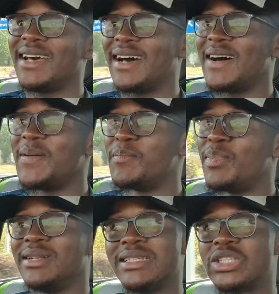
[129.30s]

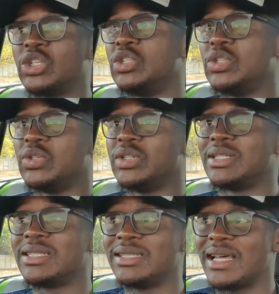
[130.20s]
But it
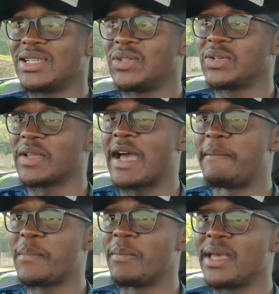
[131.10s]
still does look
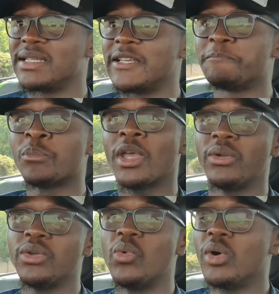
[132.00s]
amazing. And
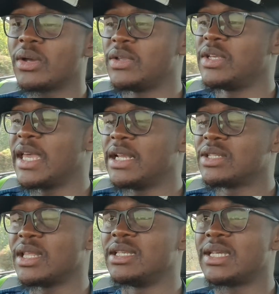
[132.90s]
when you get into the